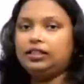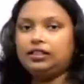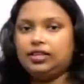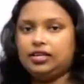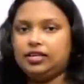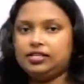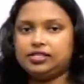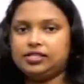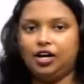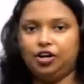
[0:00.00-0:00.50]

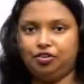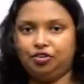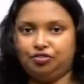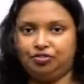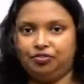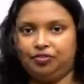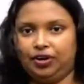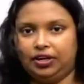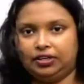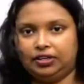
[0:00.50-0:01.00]
This kind of
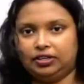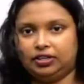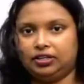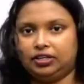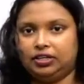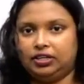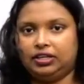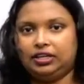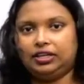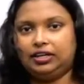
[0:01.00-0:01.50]
a one,
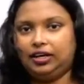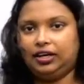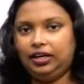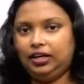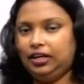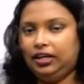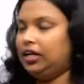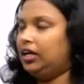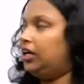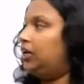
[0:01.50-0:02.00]
right?
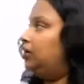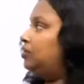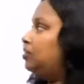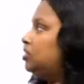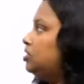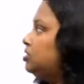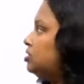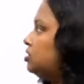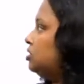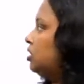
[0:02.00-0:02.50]
You
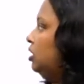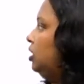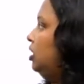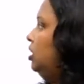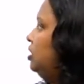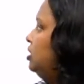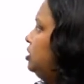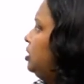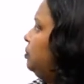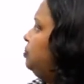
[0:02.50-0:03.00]
just
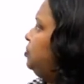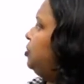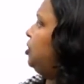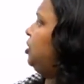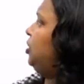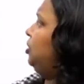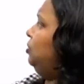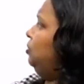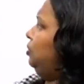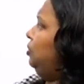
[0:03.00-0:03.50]

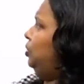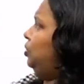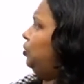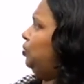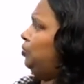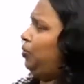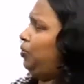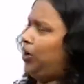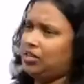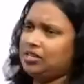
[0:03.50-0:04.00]
substitute
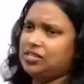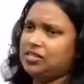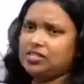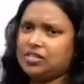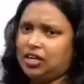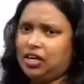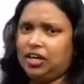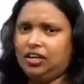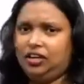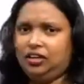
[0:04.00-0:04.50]
2
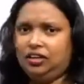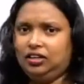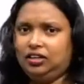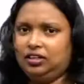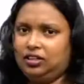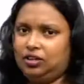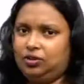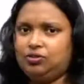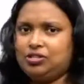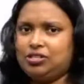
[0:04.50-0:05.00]
instead.
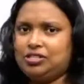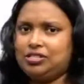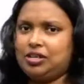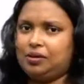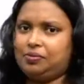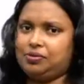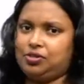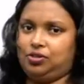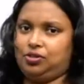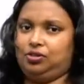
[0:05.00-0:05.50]
You just
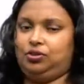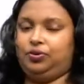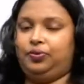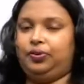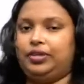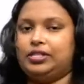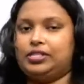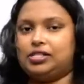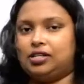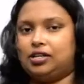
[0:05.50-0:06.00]
substitute 2
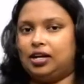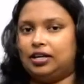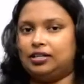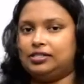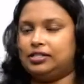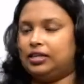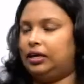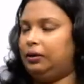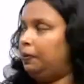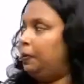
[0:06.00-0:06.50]
instead and
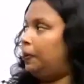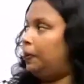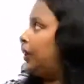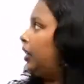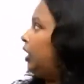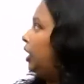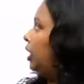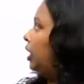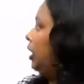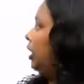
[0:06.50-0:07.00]
say,
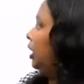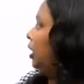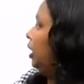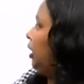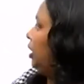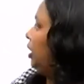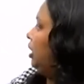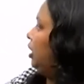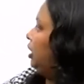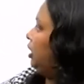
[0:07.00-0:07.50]

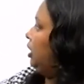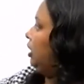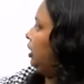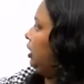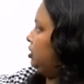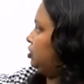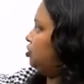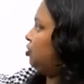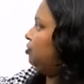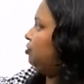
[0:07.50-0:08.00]

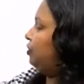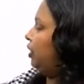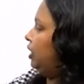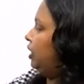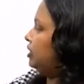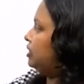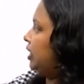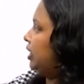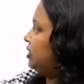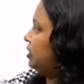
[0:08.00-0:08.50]
instead of
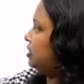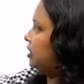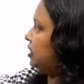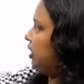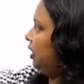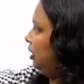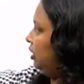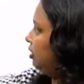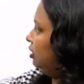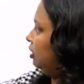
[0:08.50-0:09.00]
x, and
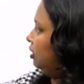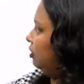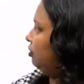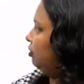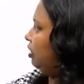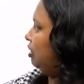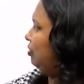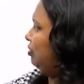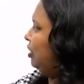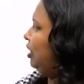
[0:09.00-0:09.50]
say,
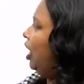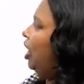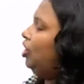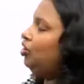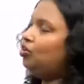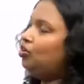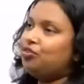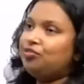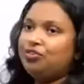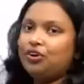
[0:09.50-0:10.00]
we
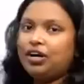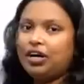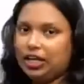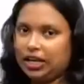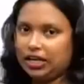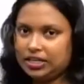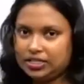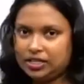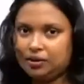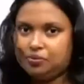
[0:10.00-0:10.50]
can't go for a
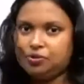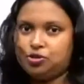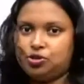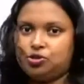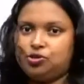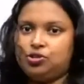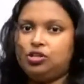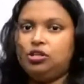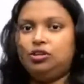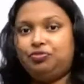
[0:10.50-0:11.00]
direct
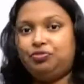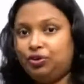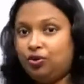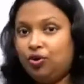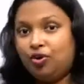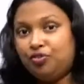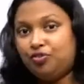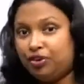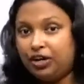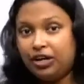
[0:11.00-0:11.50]
substitution. If you
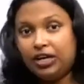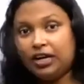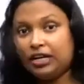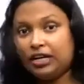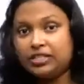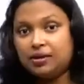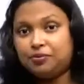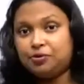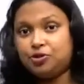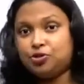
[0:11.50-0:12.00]
go for a
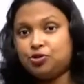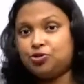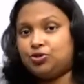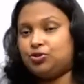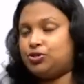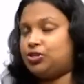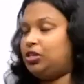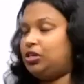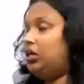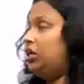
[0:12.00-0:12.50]
direct
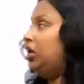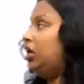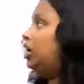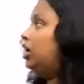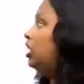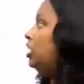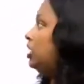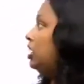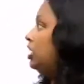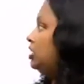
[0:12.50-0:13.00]
substitution,
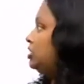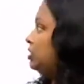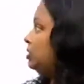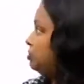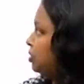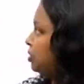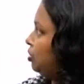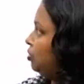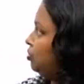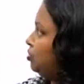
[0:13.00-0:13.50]

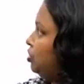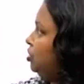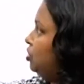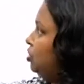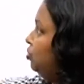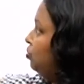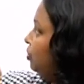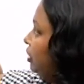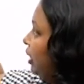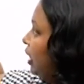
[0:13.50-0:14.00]

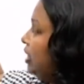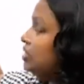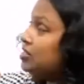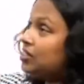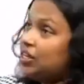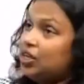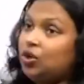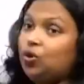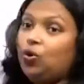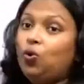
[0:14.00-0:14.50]
you will get
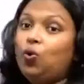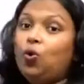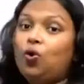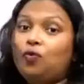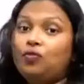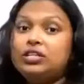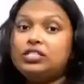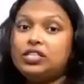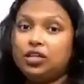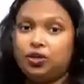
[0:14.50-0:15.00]
0
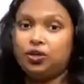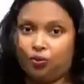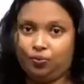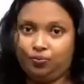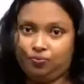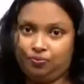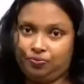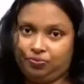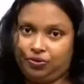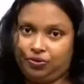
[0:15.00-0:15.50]
over 0.